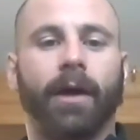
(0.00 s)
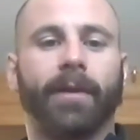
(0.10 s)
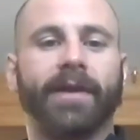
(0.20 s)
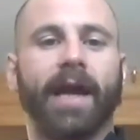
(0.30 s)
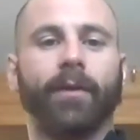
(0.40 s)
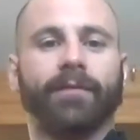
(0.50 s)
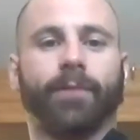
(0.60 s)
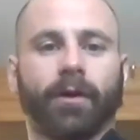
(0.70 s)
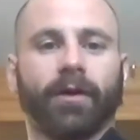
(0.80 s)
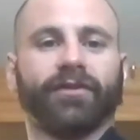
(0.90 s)
but now we've
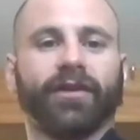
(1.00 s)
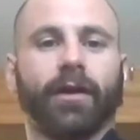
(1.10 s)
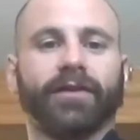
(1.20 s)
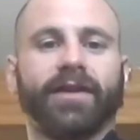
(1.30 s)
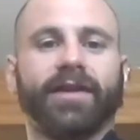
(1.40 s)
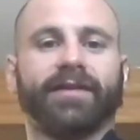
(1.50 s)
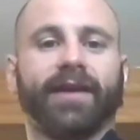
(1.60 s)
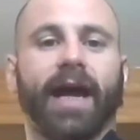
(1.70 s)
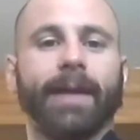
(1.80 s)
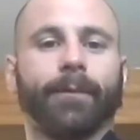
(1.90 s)
put ourselves in this
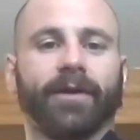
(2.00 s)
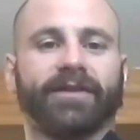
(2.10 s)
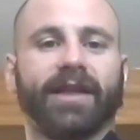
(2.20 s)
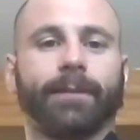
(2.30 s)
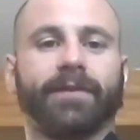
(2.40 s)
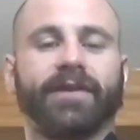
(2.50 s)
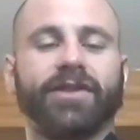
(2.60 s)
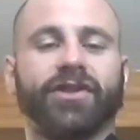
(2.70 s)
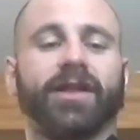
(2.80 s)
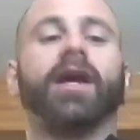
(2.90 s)
hyperextended position,